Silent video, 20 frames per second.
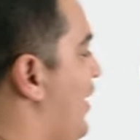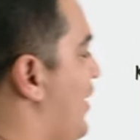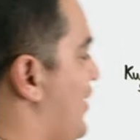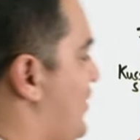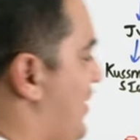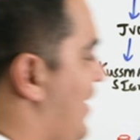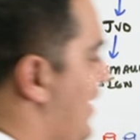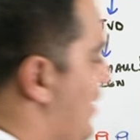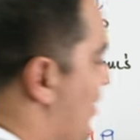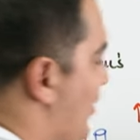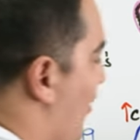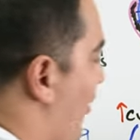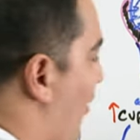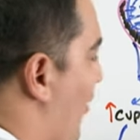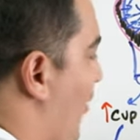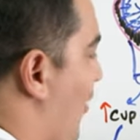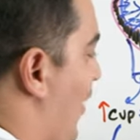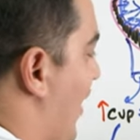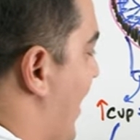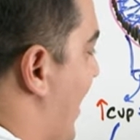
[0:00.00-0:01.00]
So these are
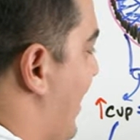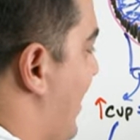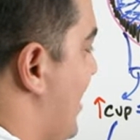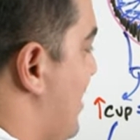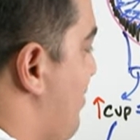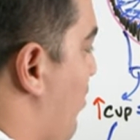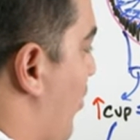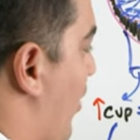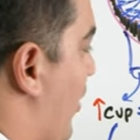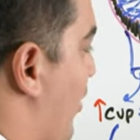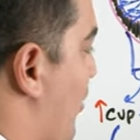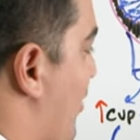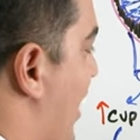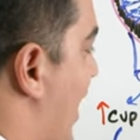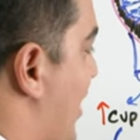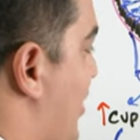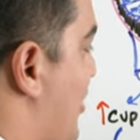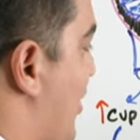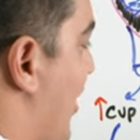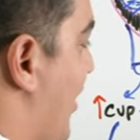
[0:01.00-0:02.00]
all, and at this point you
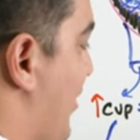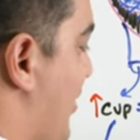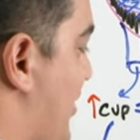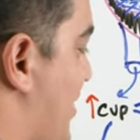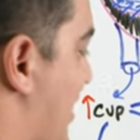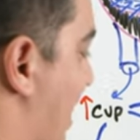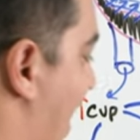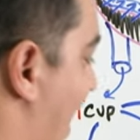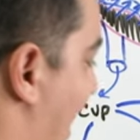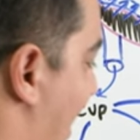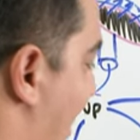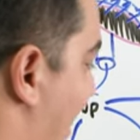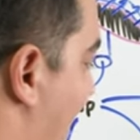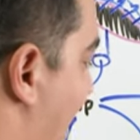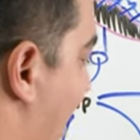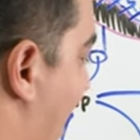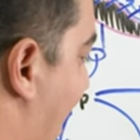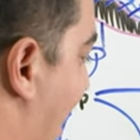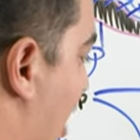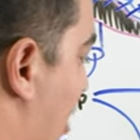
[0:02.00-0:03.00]
guys should understand,
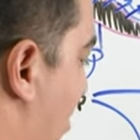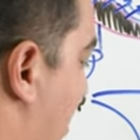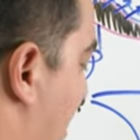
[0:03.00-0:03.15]
and it'll